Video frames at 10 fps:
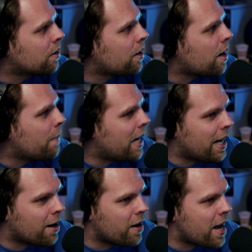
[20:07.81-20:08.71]
Not
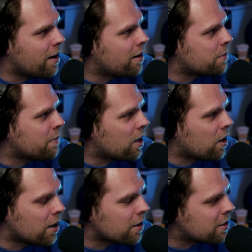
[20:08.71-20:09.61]
bad. I already added it to my
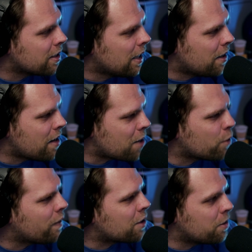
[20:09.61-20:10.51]
cart. Not
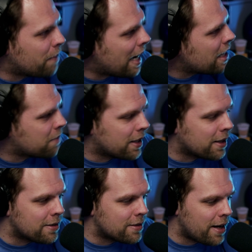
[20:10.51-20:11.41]
sure if I'll actually buy it
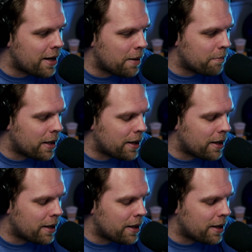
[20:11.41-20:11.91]
because I am